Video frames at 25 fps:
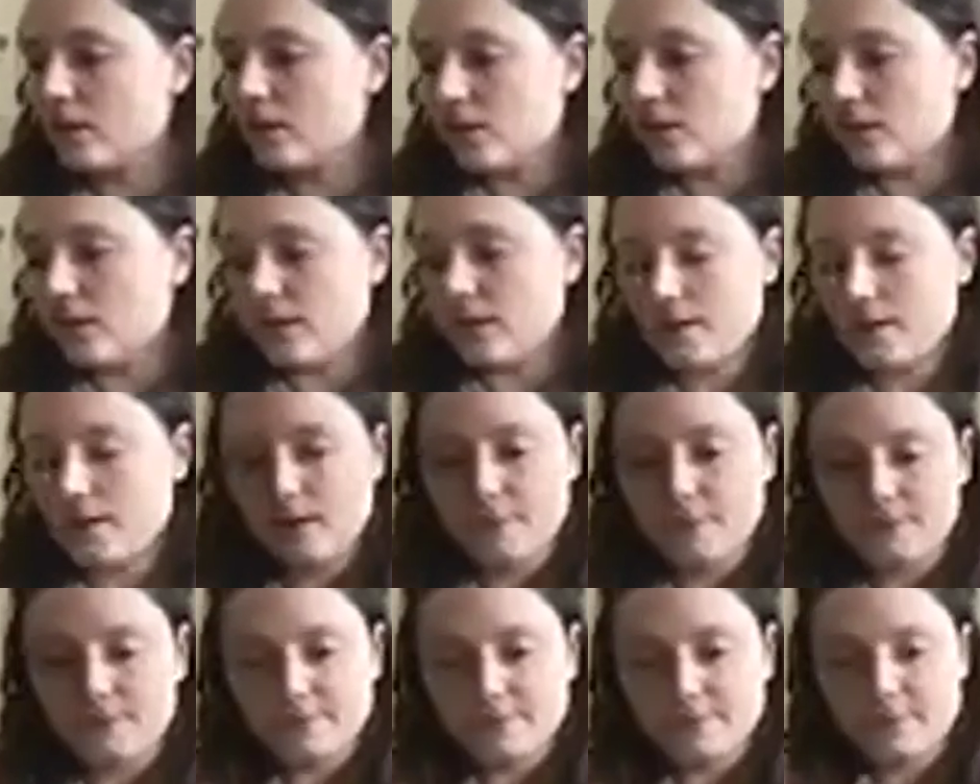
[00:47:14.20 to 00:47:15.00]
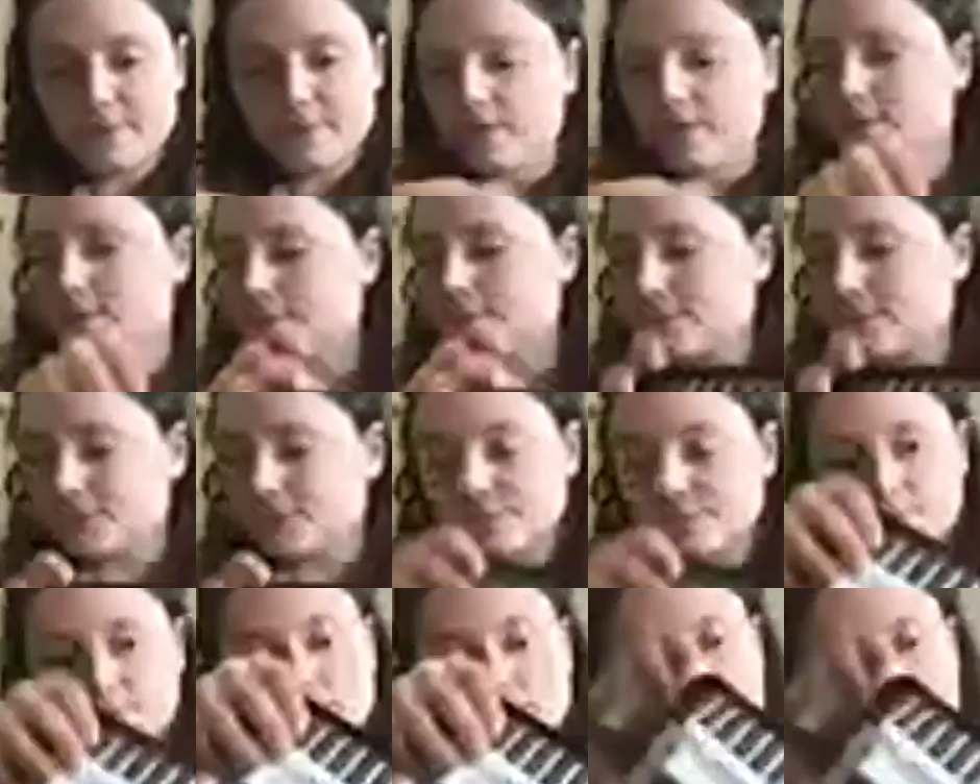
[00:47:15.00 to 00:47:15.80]
Um,
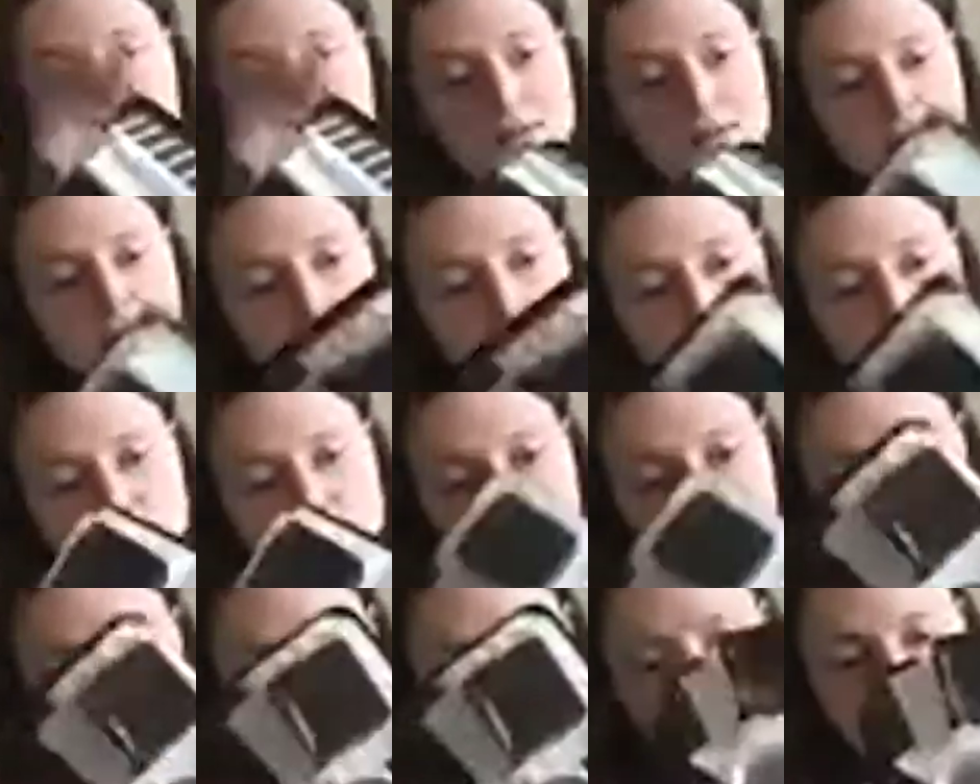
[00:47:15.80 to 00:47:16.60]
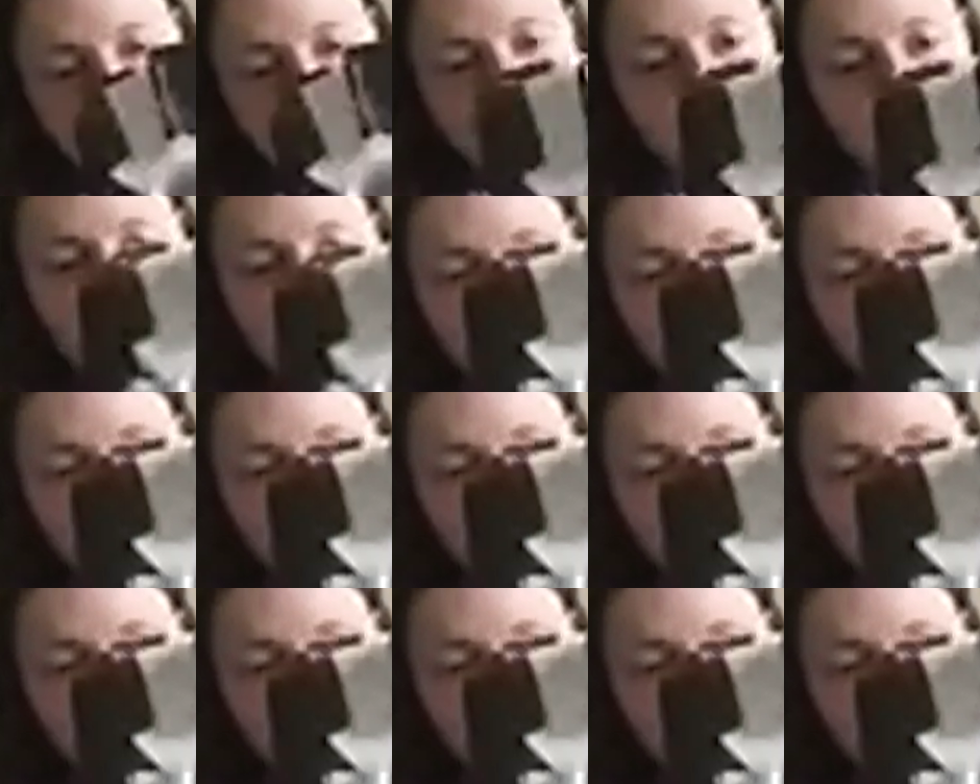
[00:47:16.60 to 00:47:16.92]
yeah, that will have